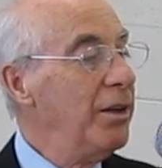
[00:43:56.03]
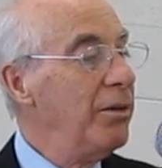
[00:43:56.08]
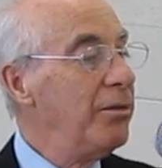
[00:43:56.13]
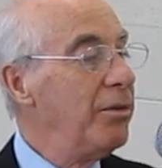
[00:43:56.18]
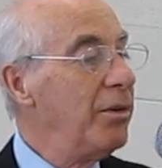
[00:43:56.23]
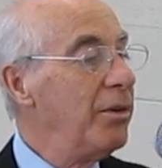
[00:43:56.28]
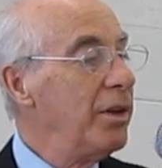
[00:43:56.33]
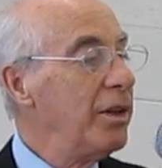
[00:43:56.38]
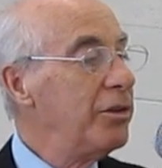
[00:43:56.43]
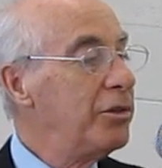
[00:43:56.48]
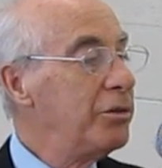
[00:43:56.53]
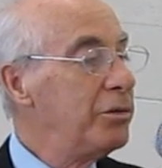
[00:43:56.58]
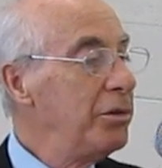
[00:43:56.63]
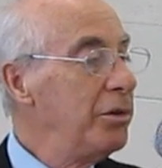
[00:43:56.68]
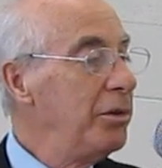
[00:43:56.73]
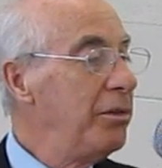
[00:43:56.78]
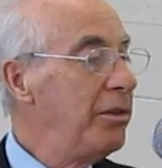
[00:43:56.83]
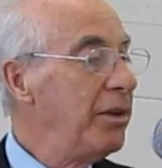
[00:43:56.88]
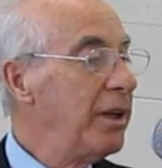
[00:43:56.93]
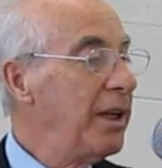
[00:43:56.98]
for a
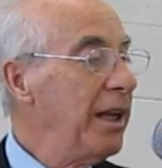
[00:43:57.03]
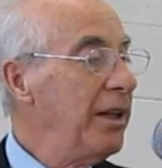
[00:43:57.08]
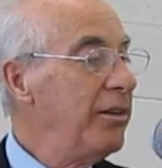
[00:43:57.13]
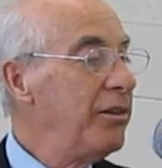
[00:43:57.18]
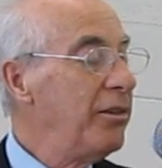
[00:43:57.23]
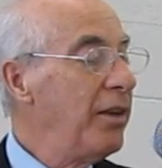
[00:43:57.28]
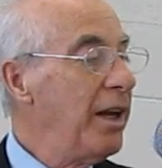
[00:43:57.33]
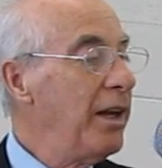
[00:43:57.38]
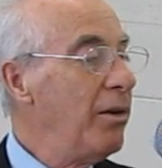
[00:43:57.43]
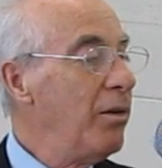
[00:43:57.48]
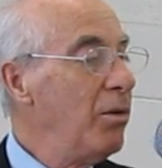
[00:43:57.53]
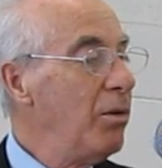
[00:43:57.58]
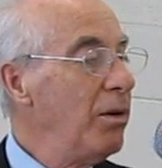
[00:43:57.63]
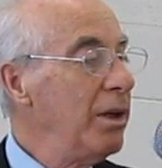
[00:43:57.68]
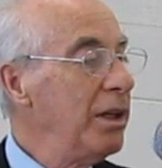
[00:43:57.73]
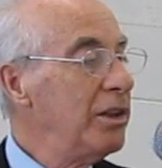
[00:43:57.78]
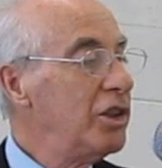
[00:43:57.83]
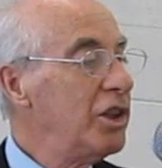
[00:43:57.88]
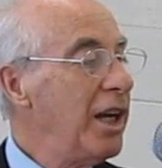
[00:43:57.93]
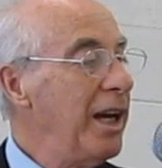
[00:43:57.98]
truth against thy
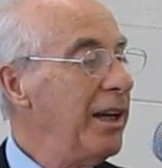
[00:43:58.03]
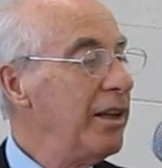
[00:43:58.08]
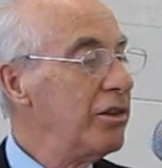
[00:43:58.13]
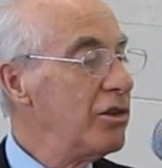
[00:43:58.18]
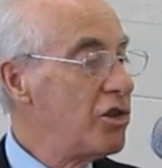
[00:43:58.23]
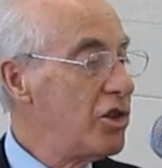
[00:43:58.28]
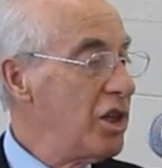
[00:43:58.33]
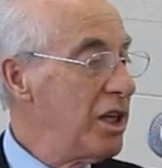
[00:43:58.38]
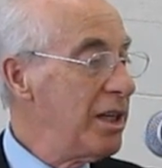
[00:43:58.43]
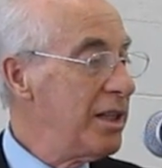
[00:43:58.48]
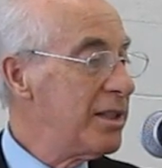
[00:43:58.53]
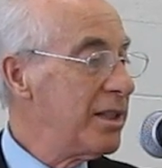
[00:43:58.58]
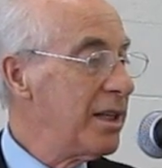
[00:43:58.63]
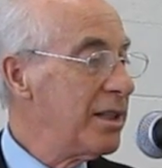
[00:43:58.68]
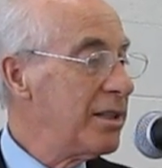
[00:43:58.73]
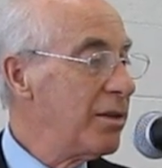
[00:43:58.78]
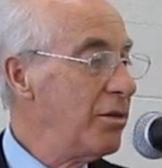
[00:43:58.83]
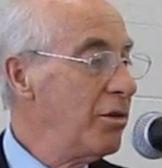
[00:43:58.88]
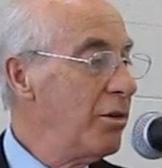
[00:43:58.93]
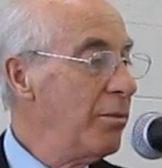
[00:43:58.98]
holy child
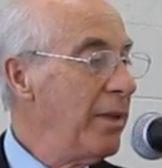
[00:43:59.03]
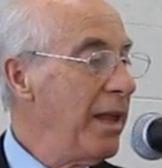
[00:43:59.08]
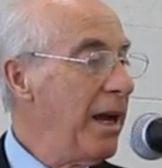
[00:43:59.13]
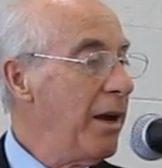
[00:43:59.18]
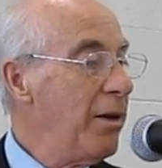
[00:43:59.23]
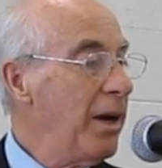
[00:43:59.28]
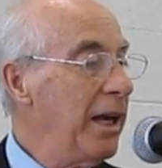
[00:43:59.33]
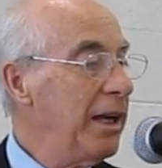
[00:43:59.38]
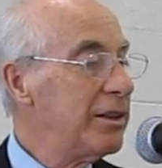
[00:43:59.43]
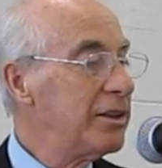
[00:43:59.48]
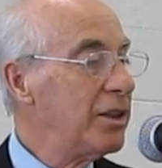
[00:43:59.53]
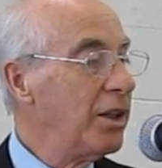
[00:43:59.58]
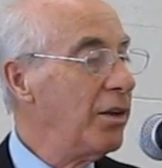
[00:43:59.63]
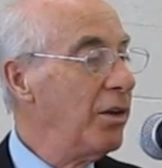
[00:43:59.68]
Jesus, whom thou hast